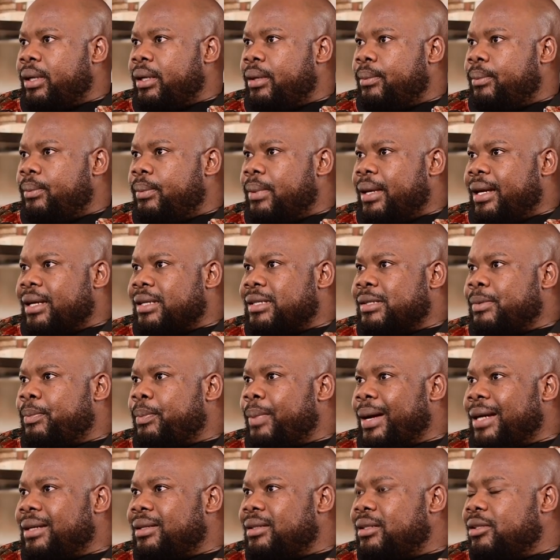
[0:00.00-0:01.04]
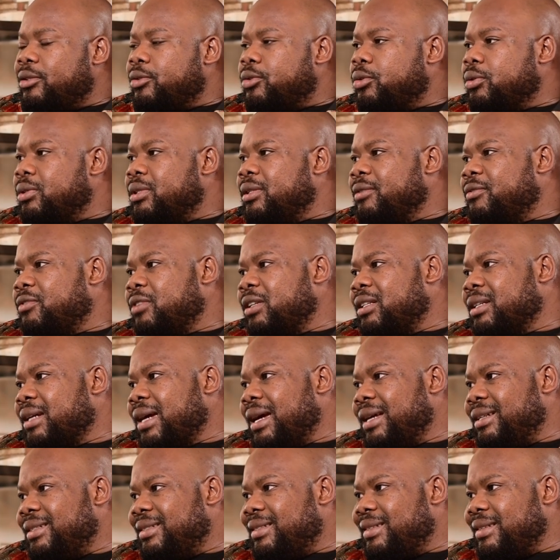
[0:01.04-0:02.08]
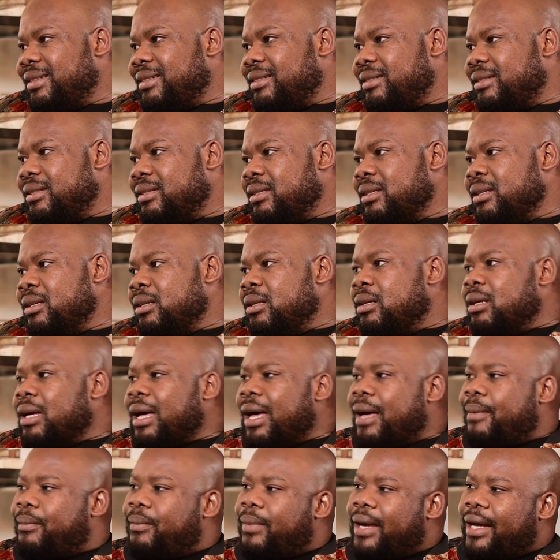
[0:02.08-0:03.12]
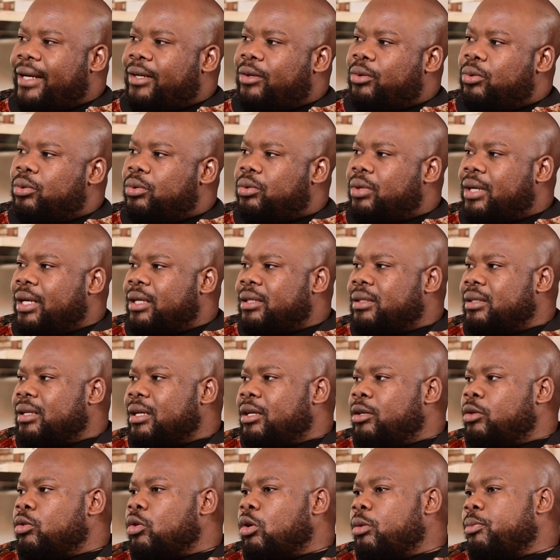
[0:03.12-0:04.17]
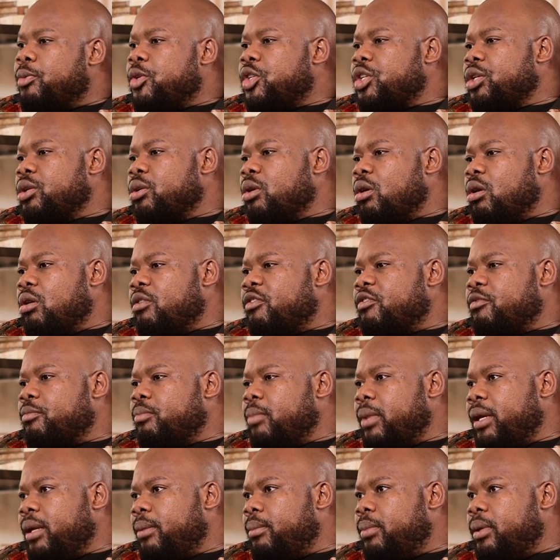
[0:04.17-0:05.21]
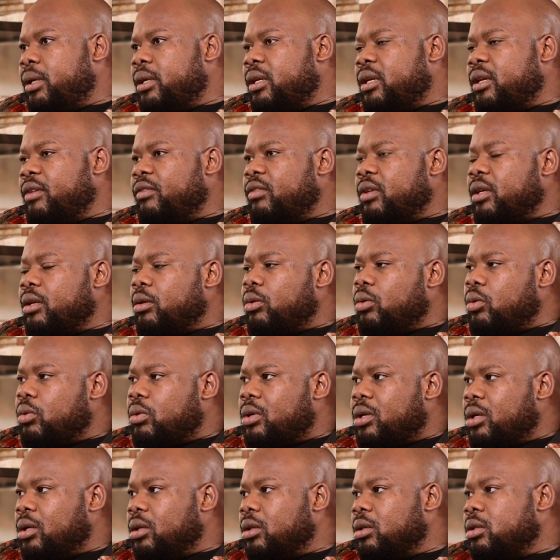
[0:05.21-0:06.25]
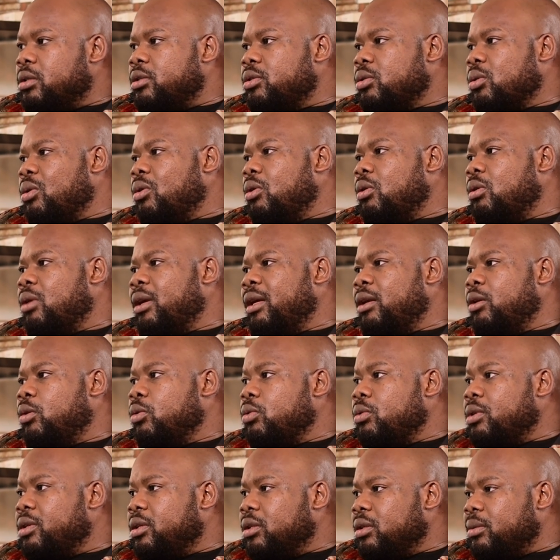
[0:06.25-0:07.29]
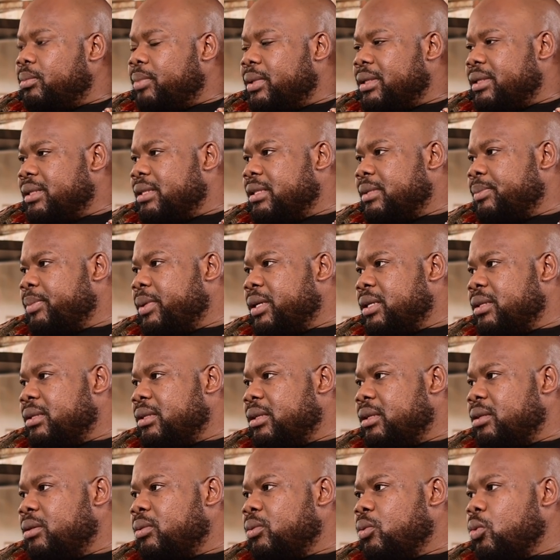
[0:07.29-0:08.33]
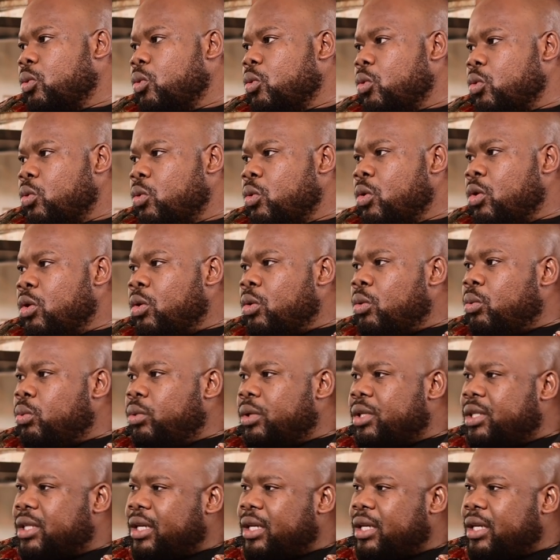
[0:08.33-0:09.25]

we expand into different countries, mm-hmm. I might look at an option of maybe giving locals or a local business person who we